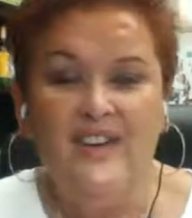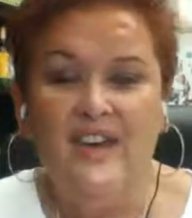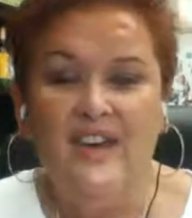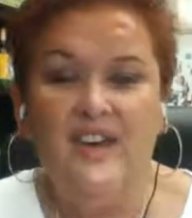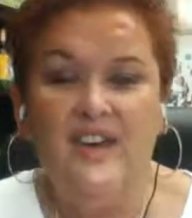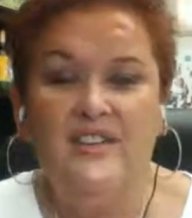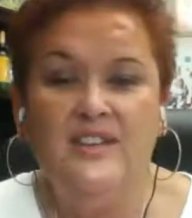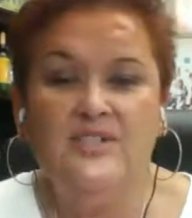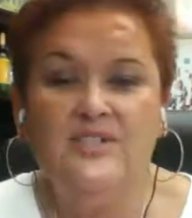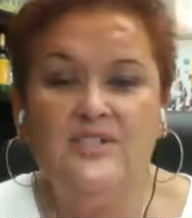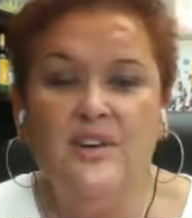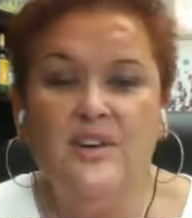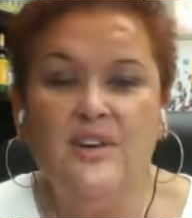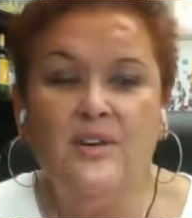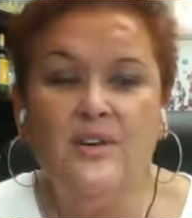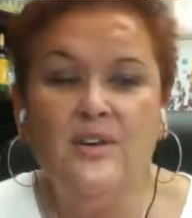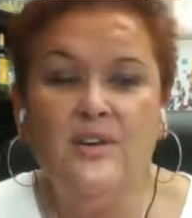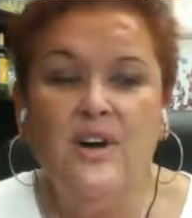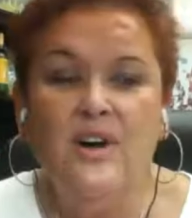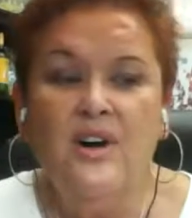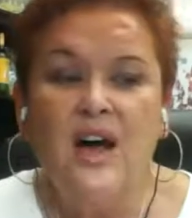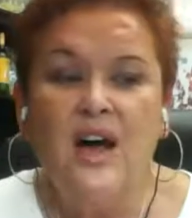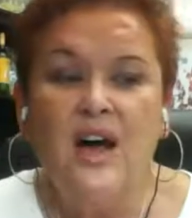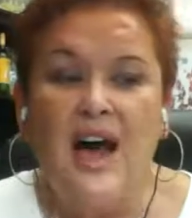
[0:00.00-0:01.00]
And
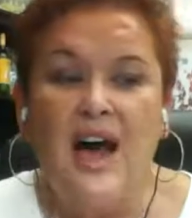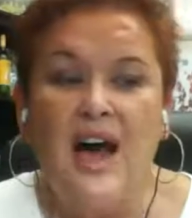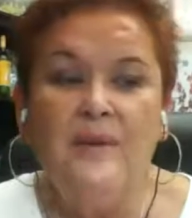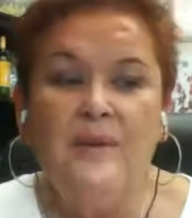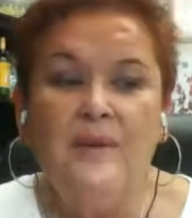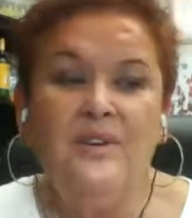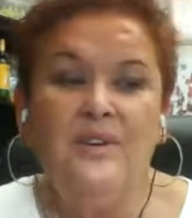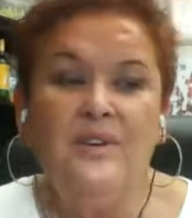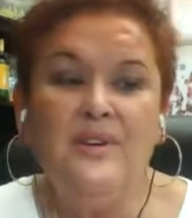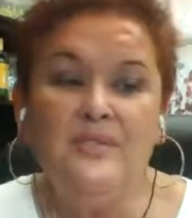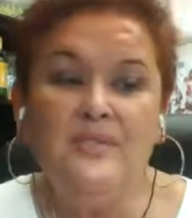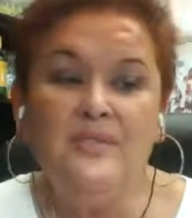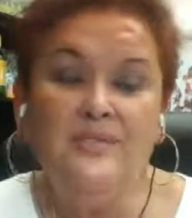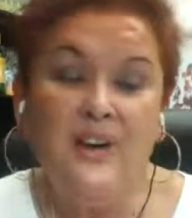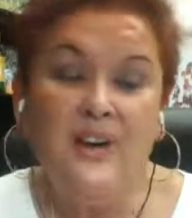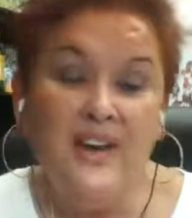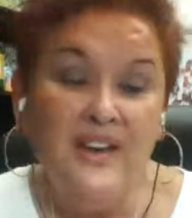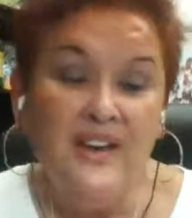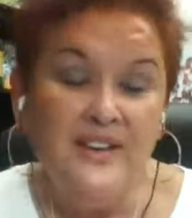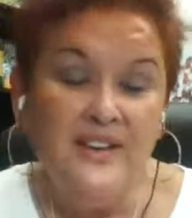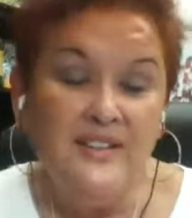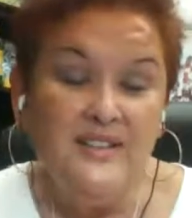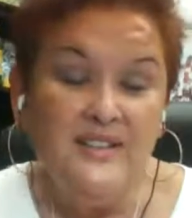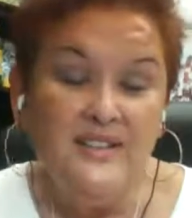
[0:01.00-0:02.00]
so I would
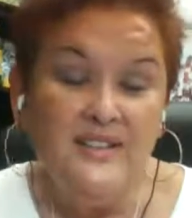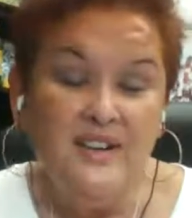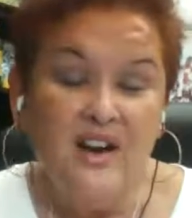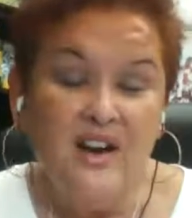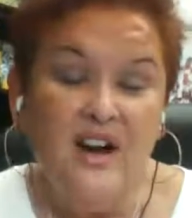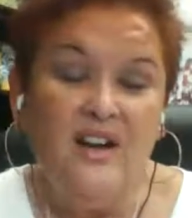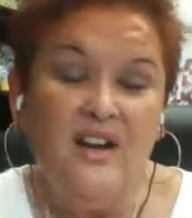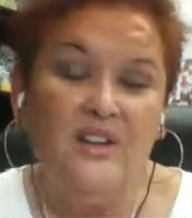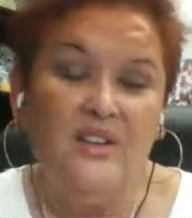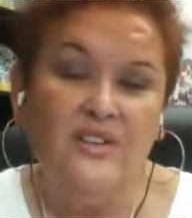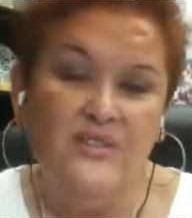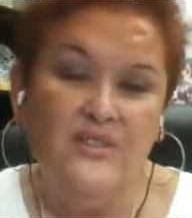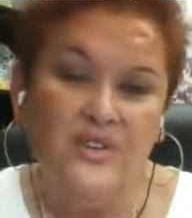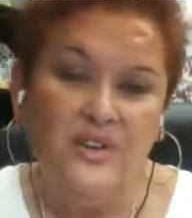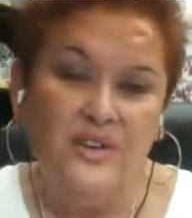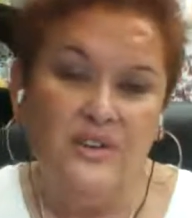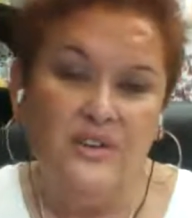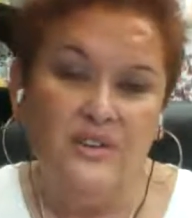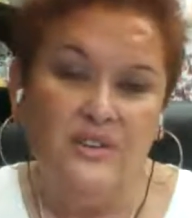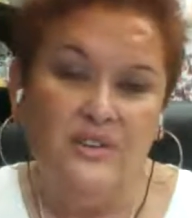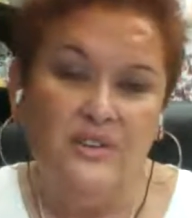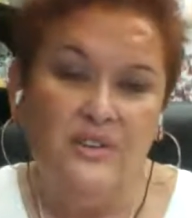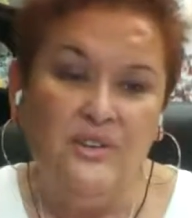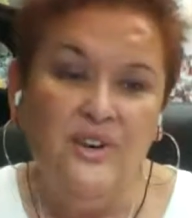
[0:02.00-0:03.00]
invite all of
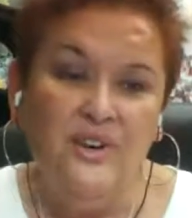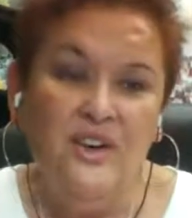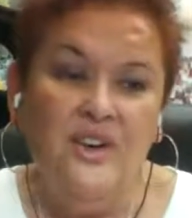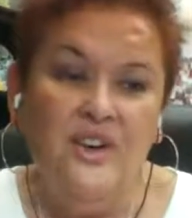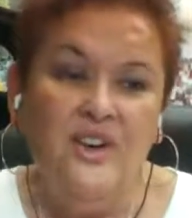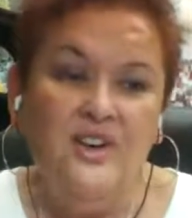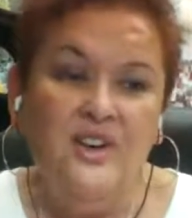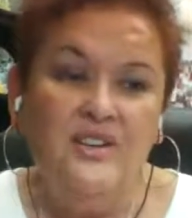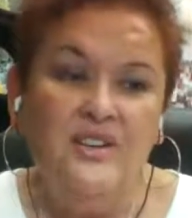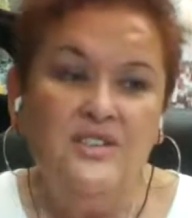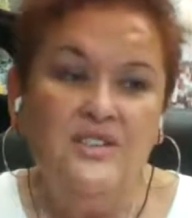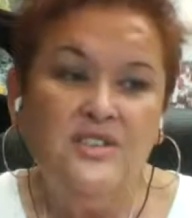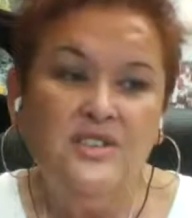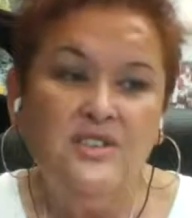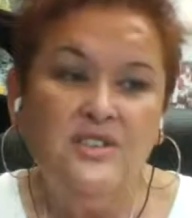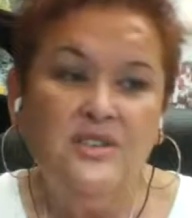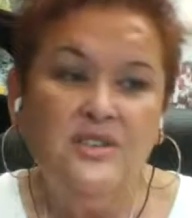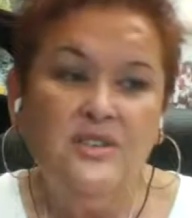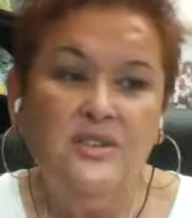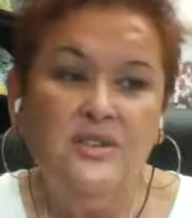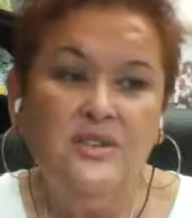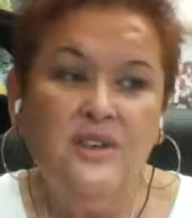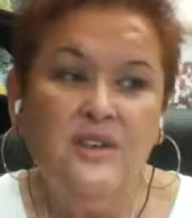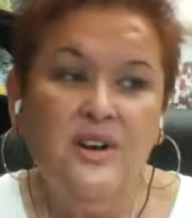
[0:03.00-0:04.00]
you
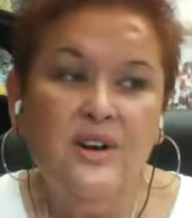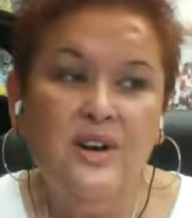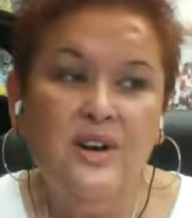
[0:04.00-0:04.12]
to,